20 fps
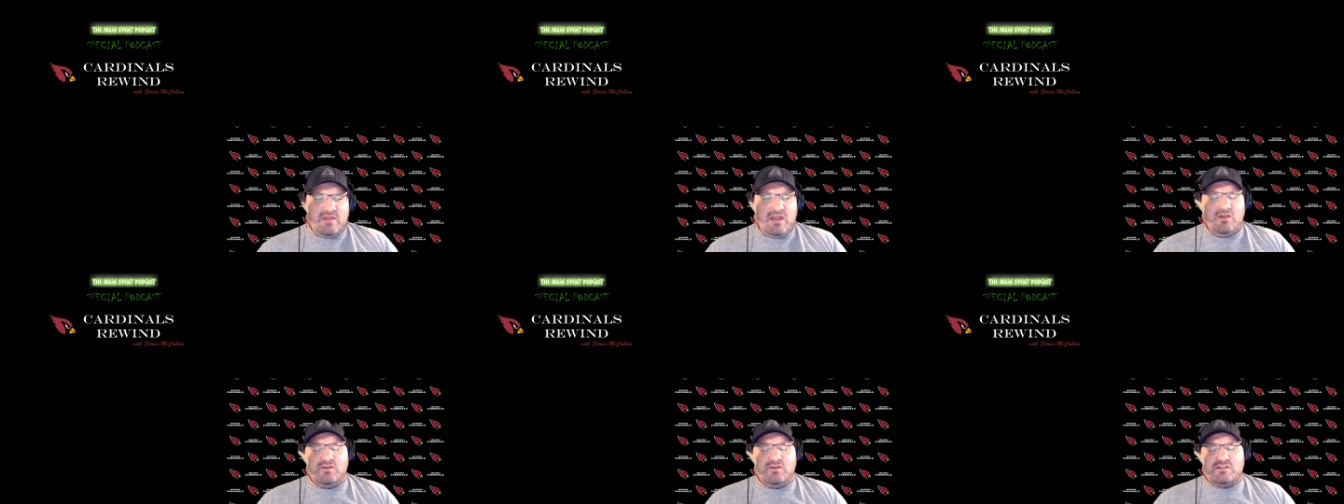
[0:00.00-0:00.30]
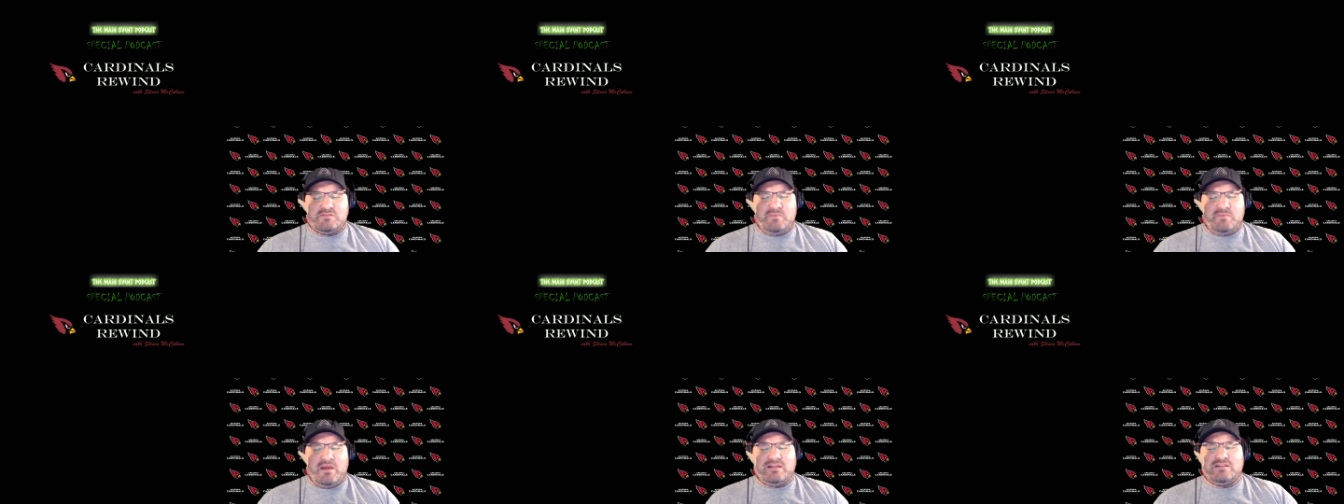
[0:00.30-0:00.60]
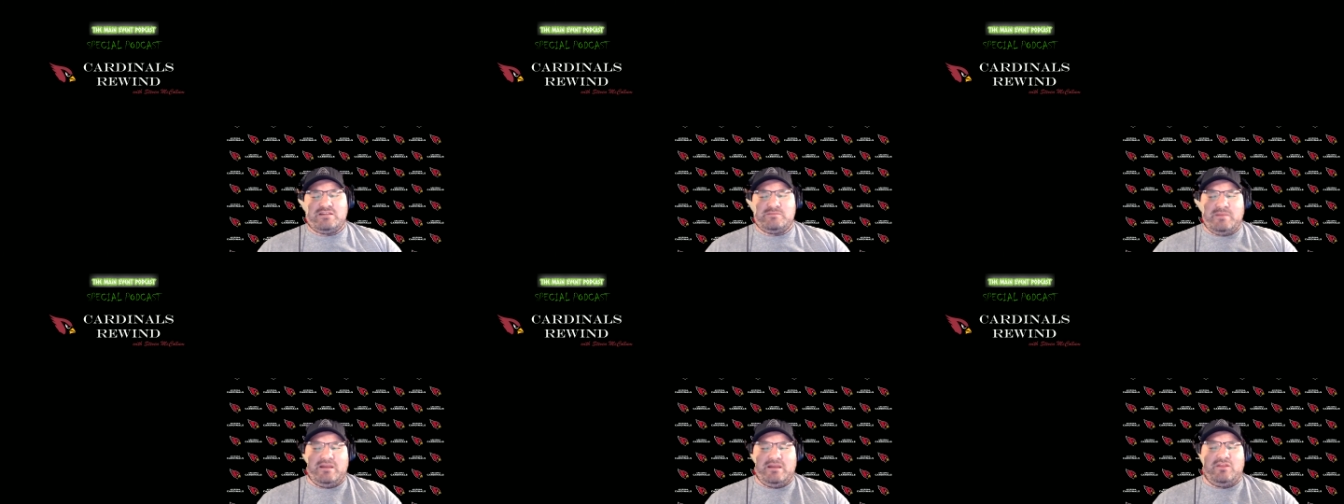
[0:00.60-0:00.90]
I don't expect
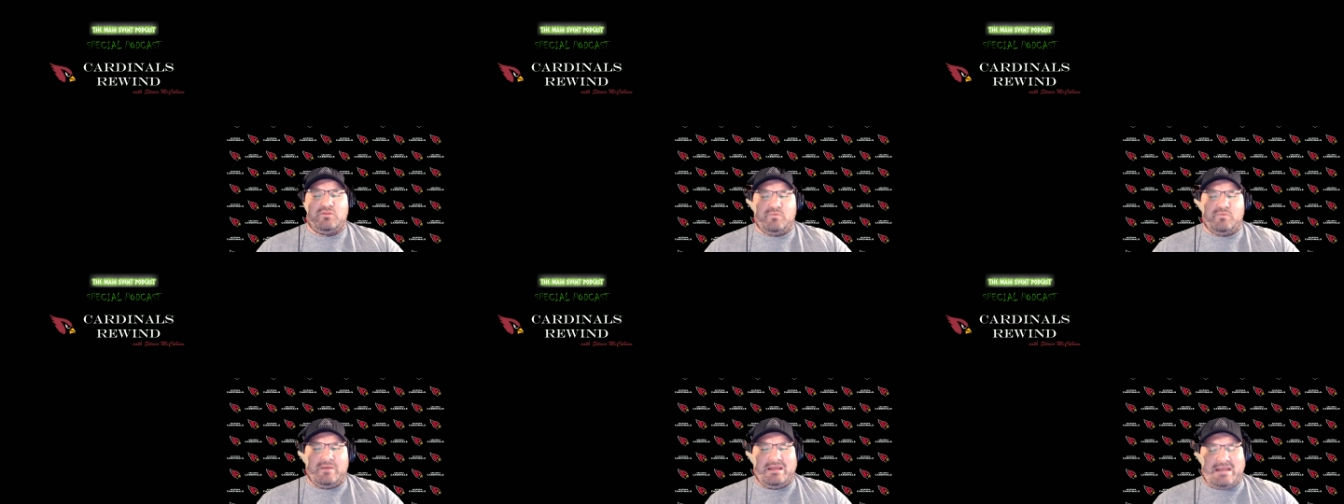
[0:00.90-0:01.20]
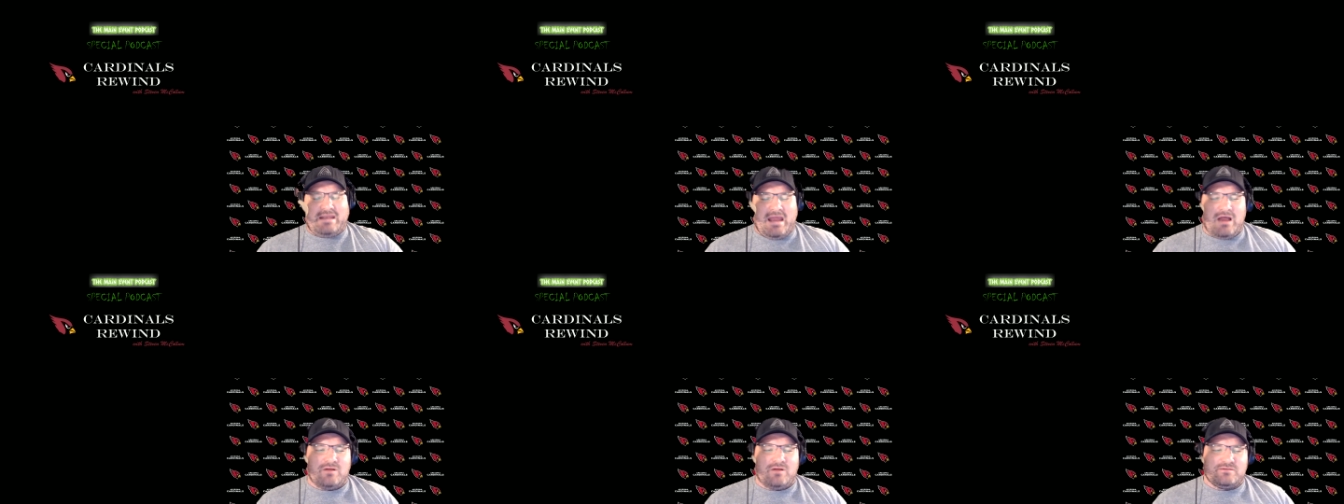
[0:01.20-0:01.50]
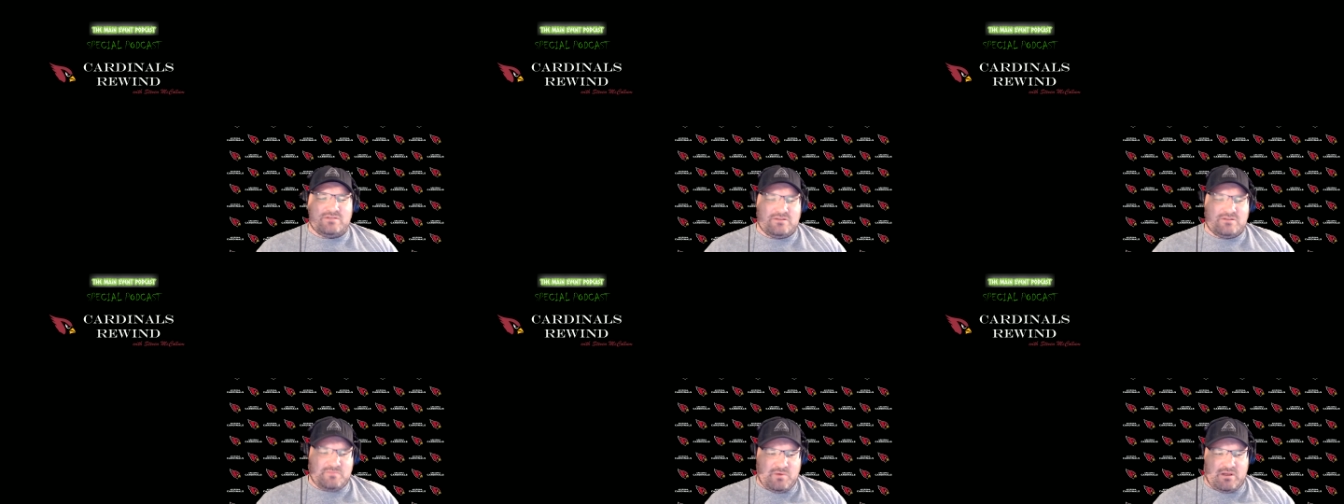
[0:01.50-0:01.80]
as many three and
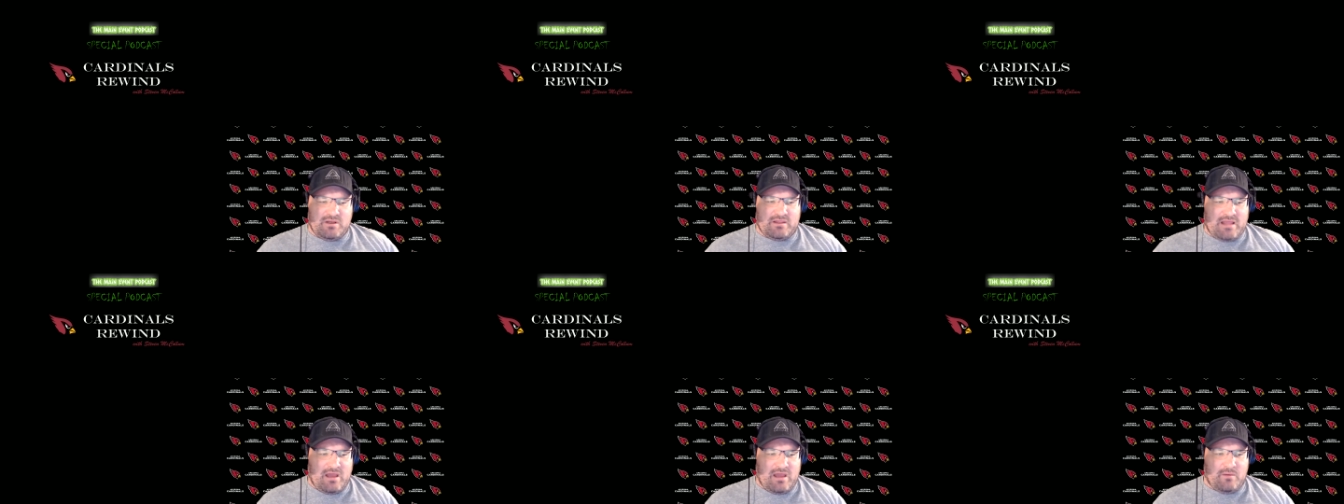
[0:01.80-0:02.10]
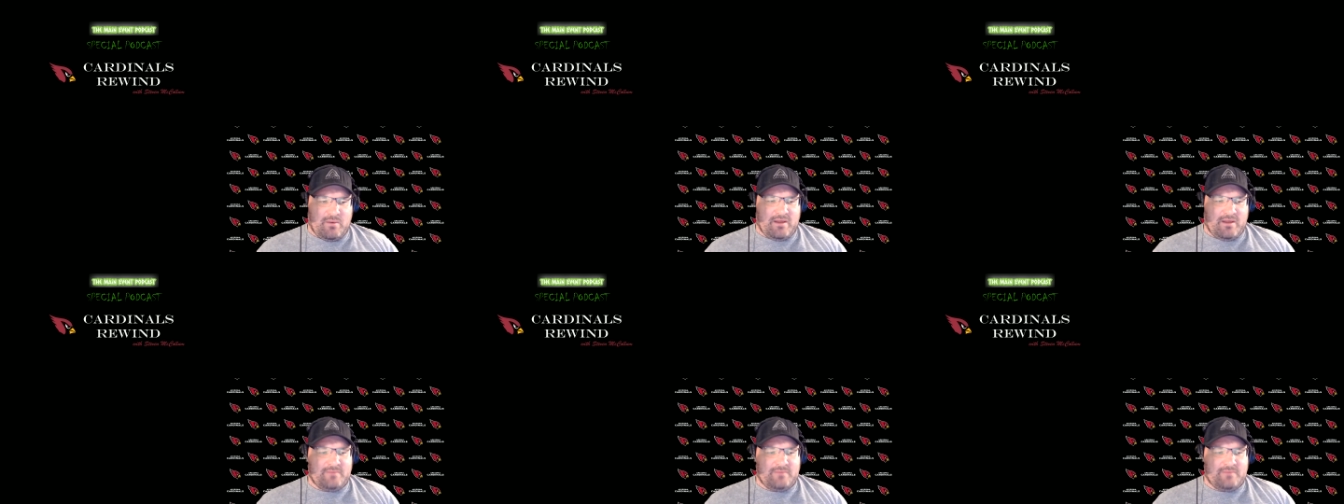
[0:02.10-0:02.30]
outs. Let's put it that way.